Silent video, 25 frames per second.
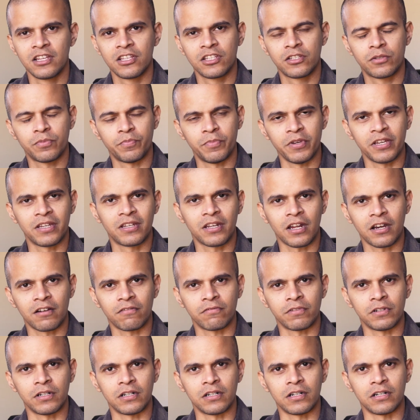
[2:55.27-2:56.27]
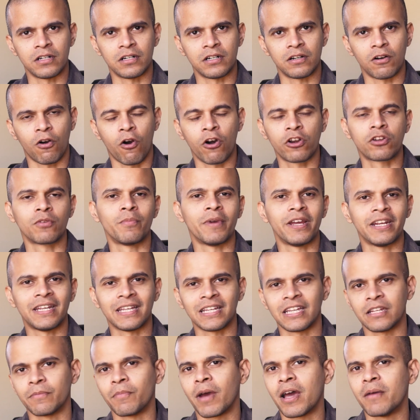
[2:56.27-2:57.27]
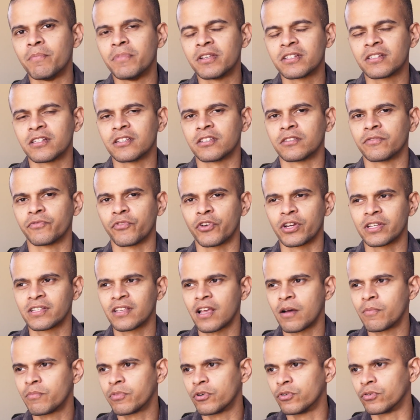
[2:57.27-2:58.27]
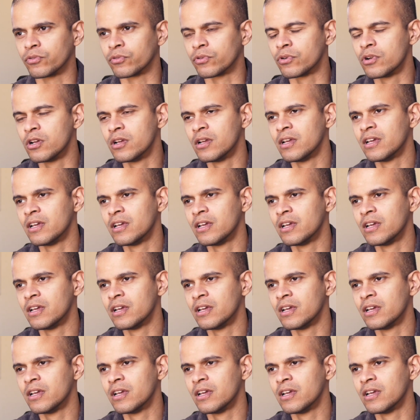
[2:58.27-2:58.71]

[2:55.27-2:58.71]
Spikra were automating in my business? For example,